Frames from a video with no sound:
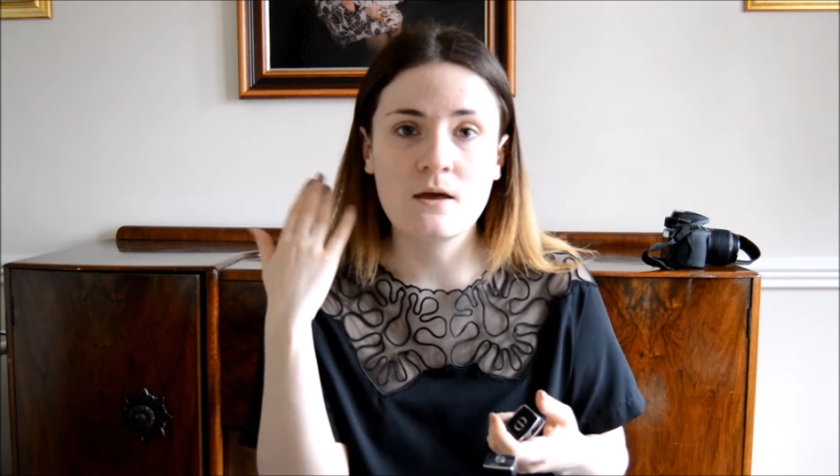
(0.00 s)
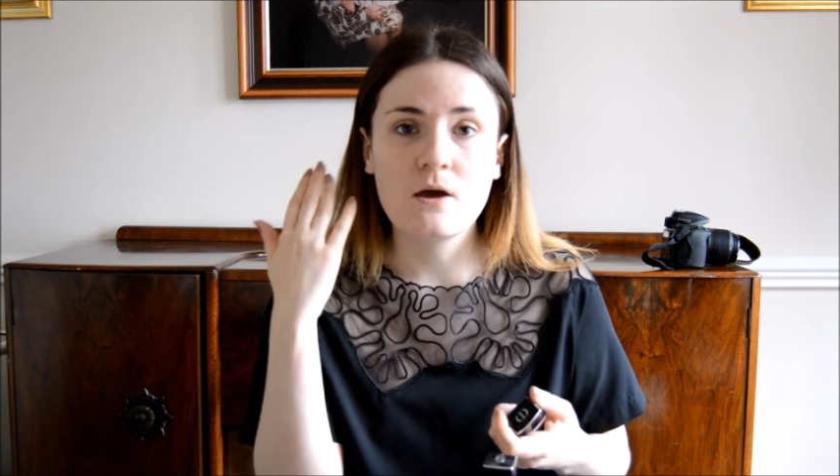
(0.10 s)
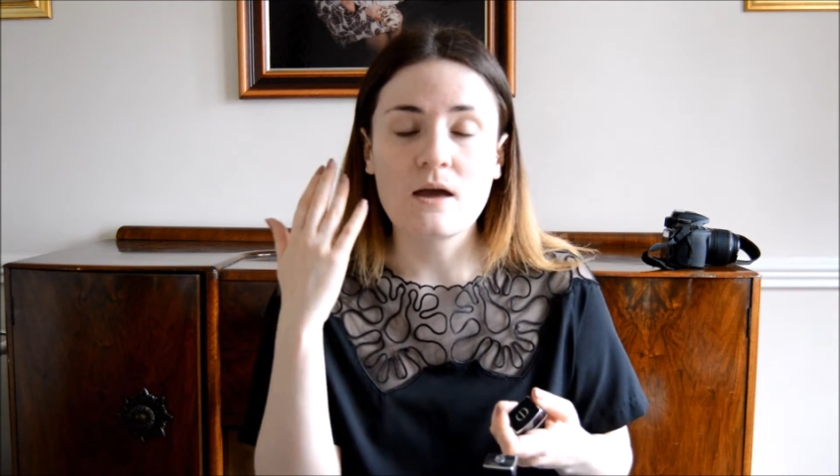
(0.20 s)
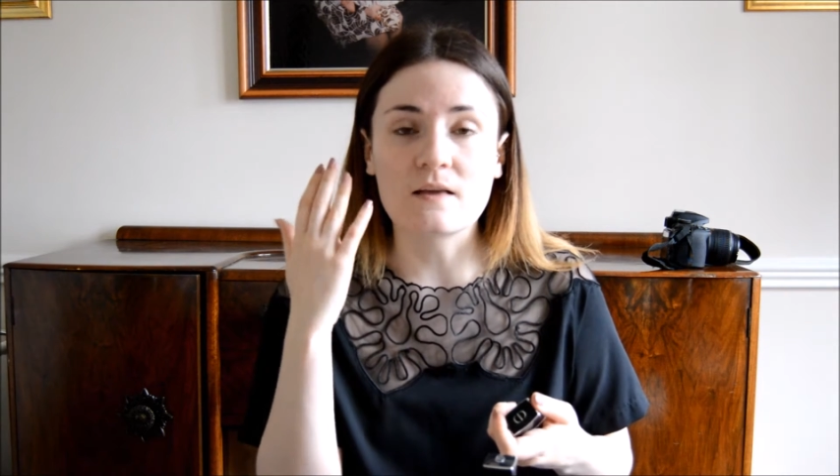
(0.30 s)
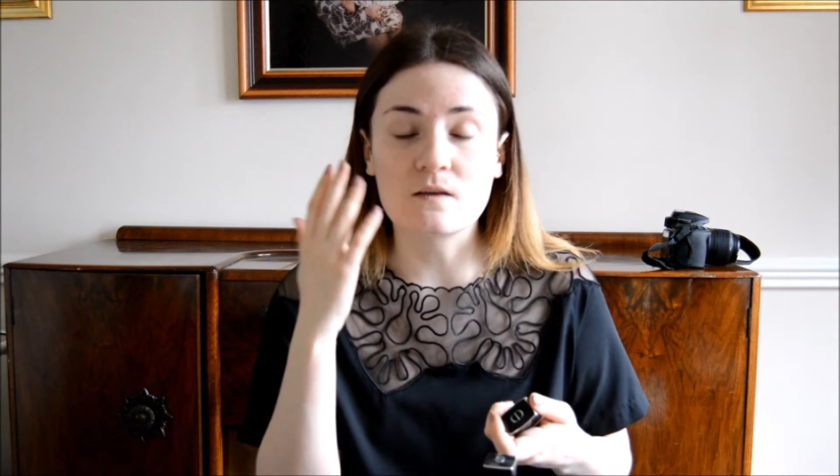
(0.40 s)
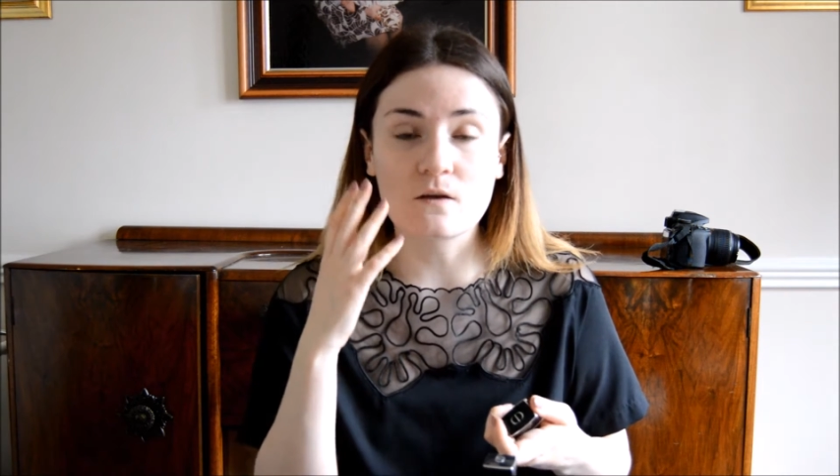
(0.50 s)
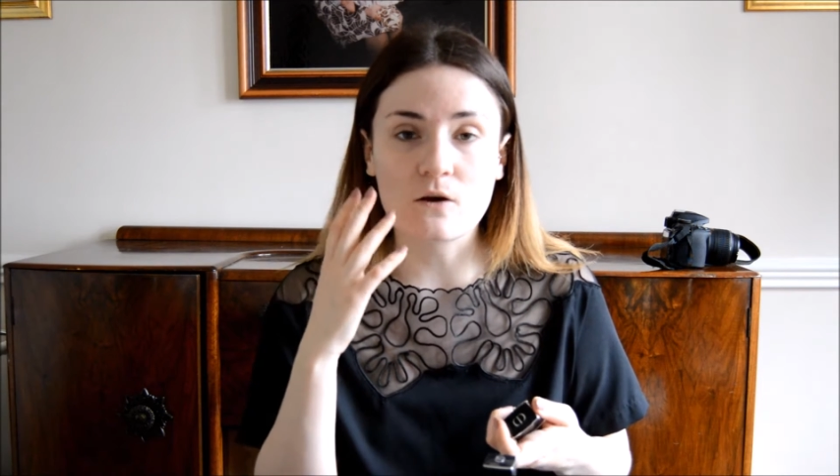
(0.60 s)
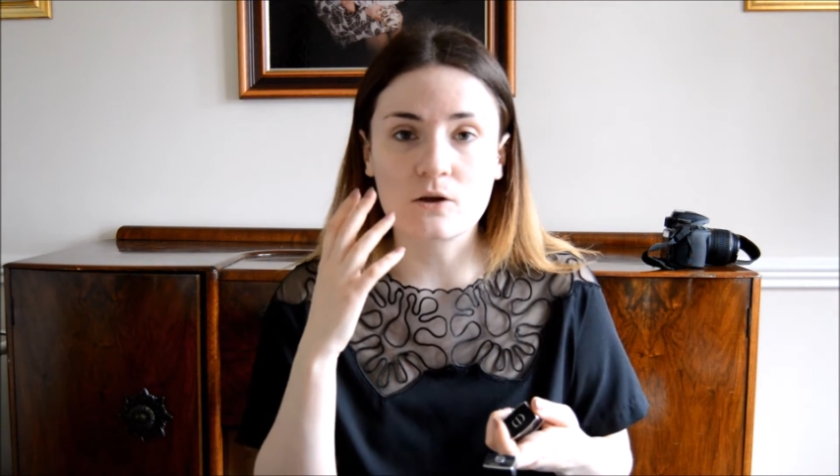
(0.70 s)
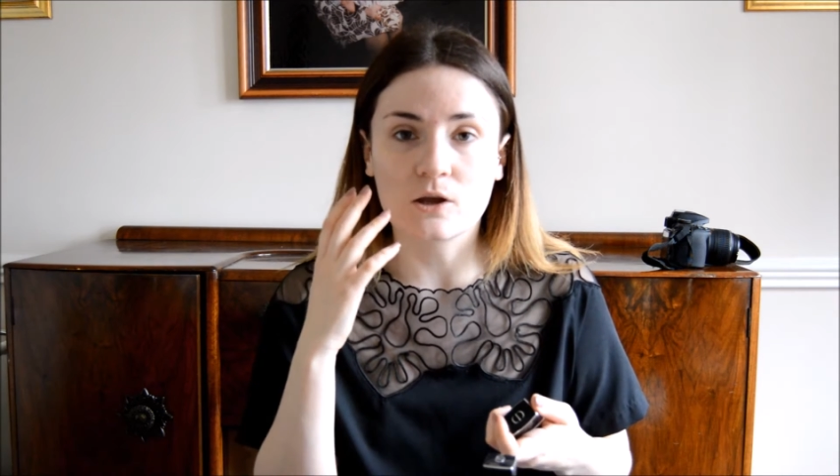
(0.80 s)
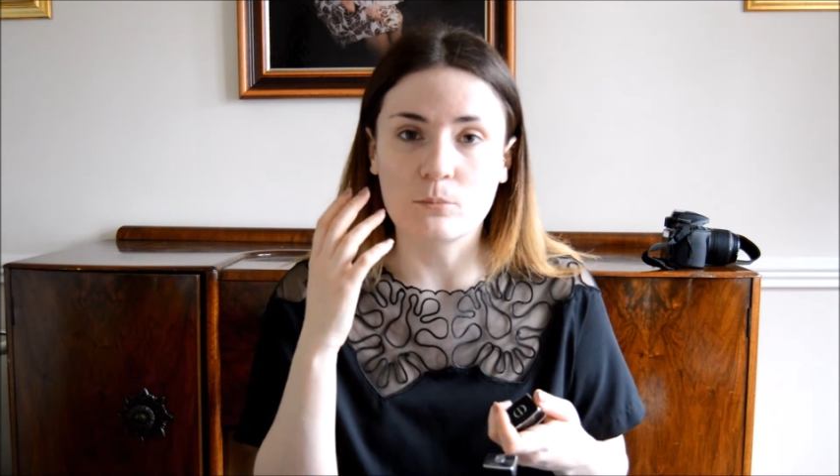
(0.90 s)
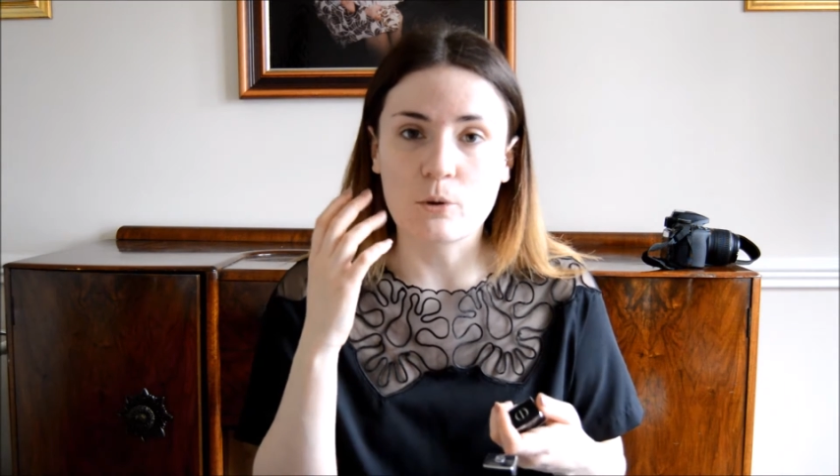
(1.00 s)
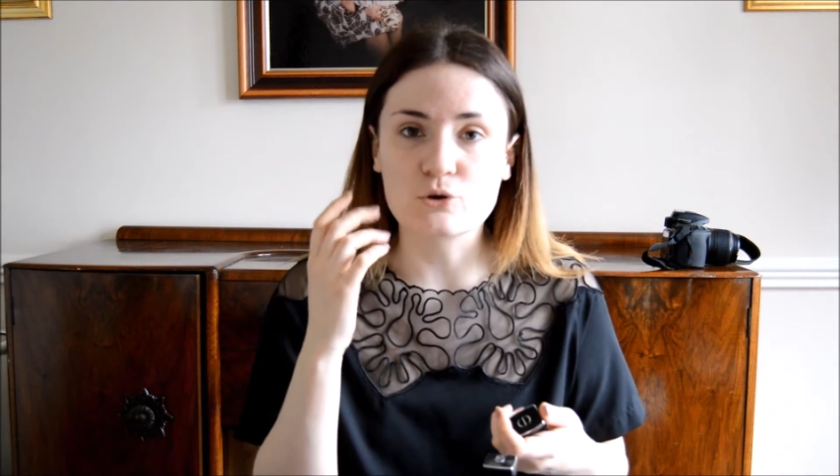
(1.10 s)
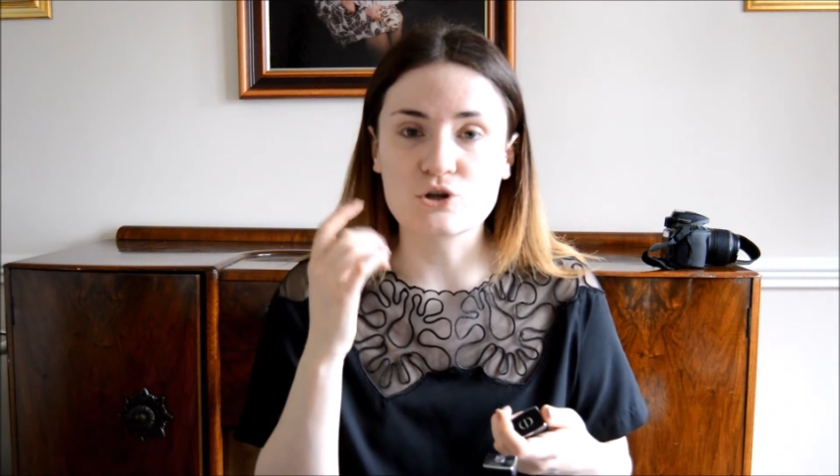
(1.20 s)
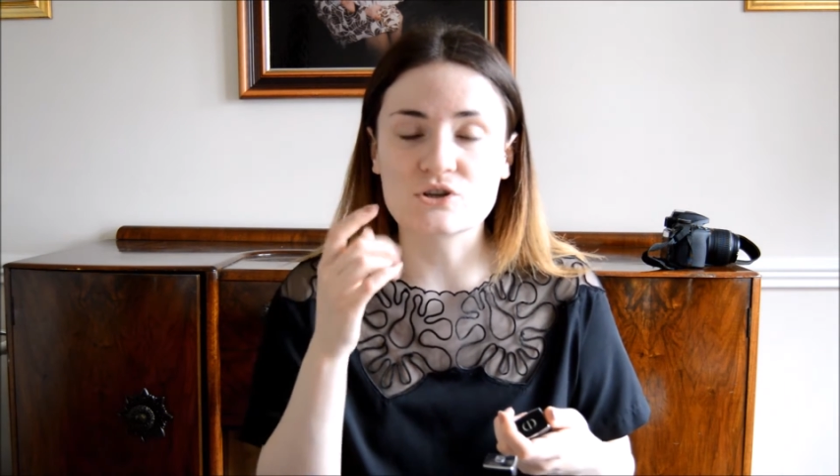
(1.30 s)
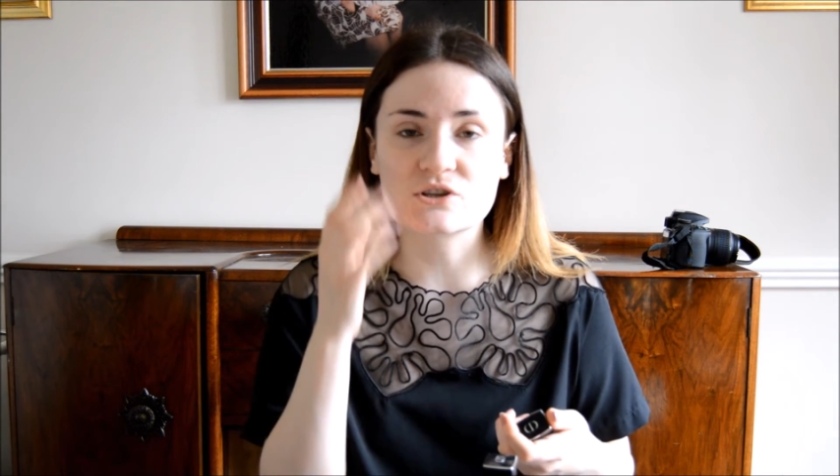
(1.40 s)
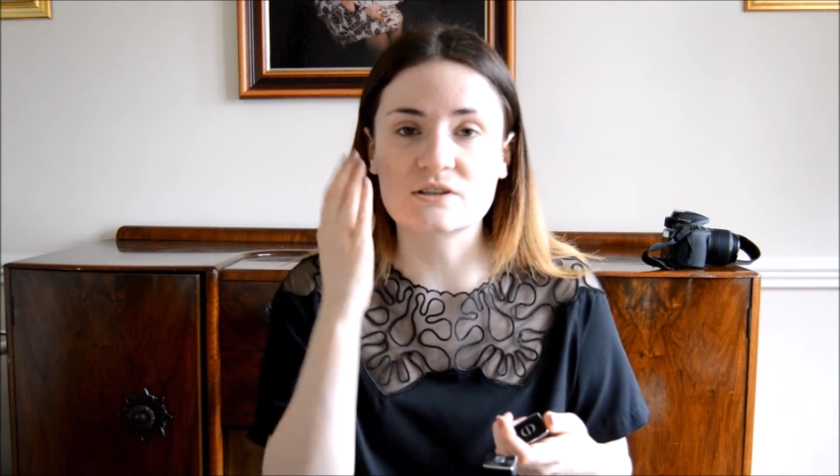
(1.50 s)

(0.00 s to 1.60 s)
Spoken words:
in circular motions,